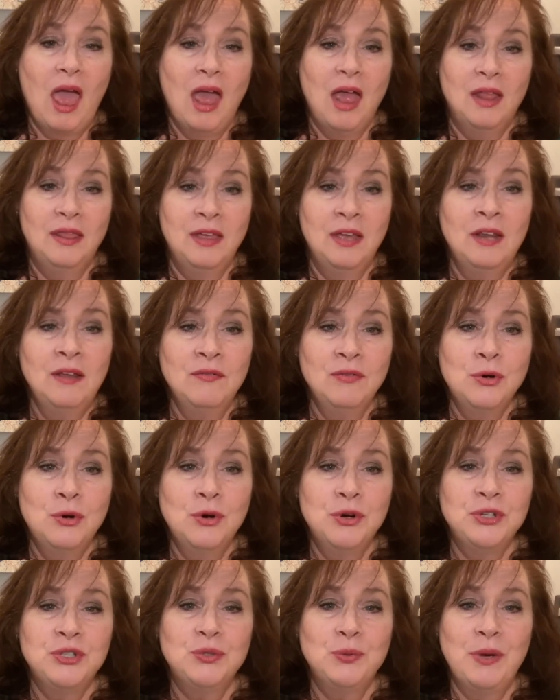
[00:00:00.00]
Then, of
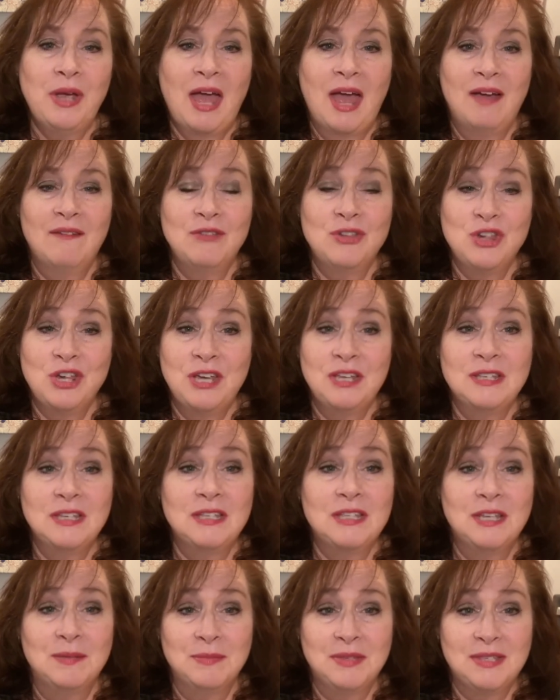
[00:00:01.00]
course, we have
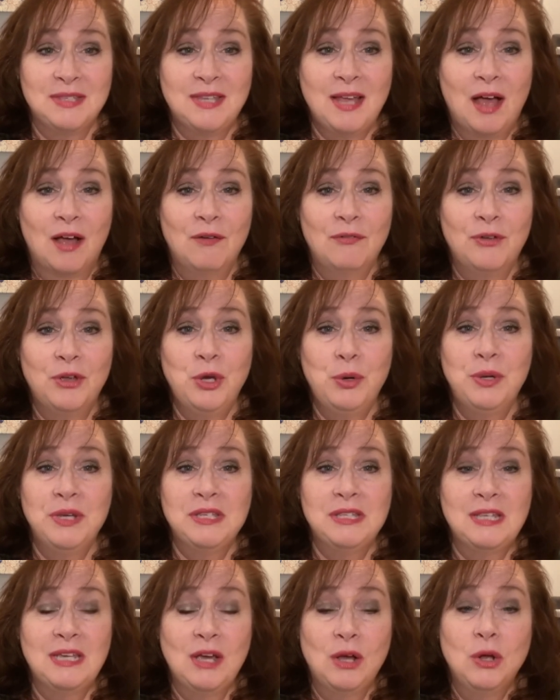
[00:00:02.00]
Jesus himself, who
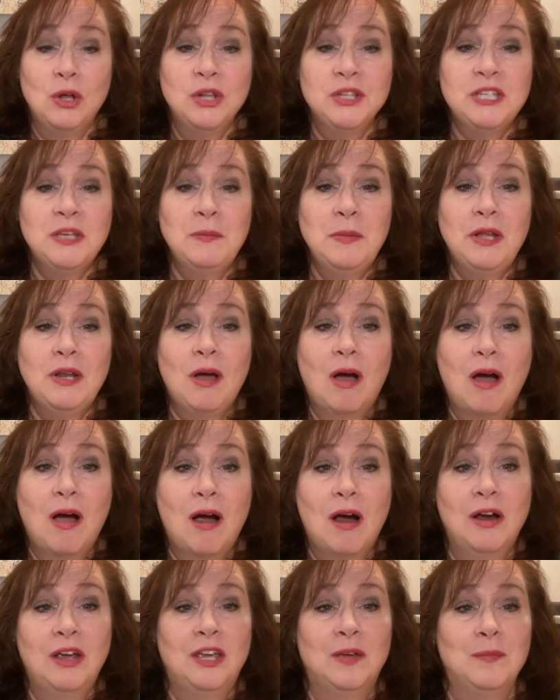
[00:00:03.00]
is the ultimate
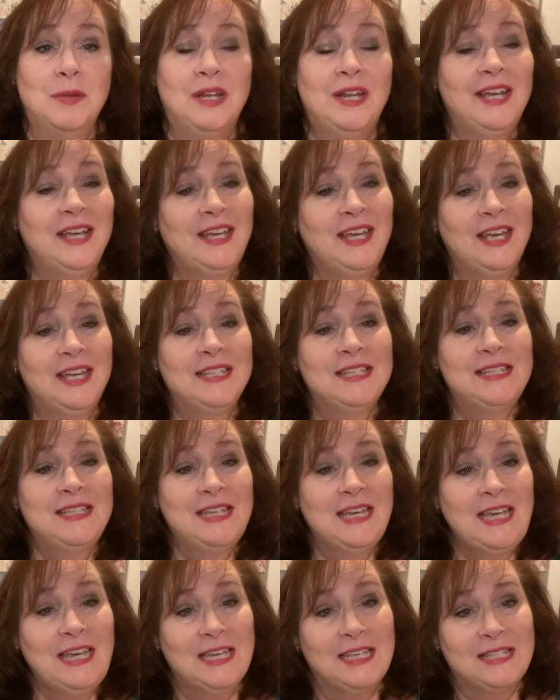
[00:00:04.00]
argument against
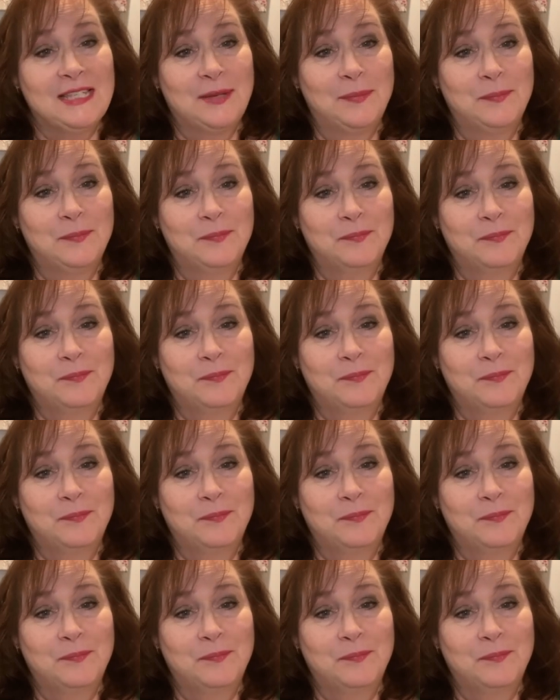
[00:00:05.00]
deism.